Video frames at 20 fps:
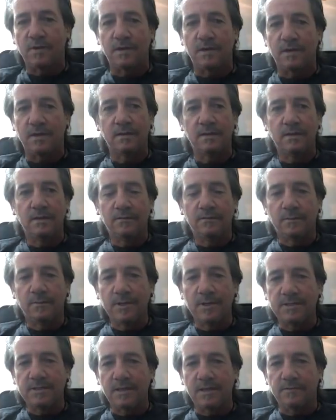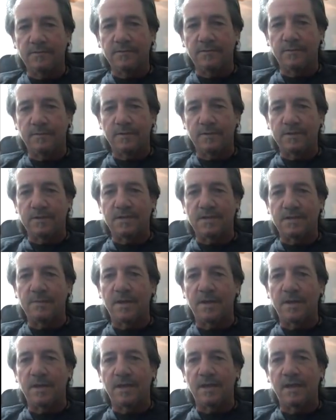for me to give the time I
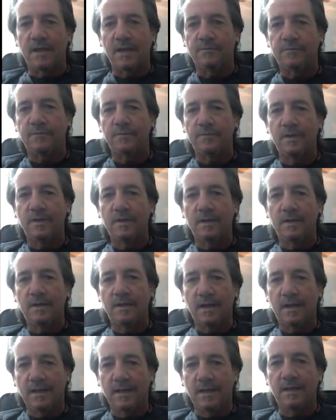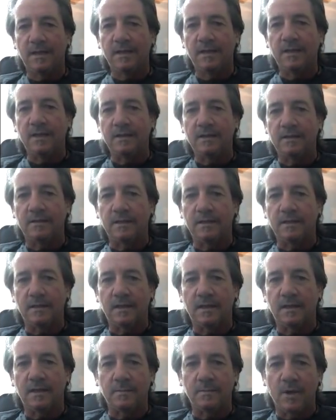gave in England and the
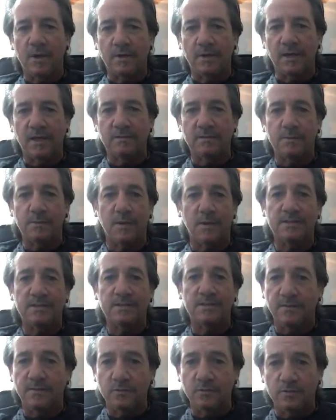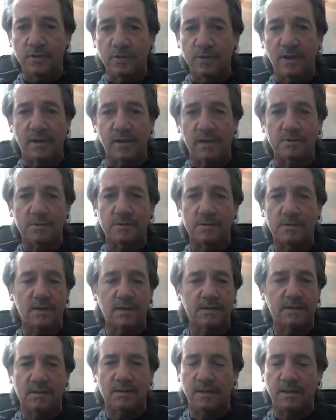amount of games, I played 700 games, let's say.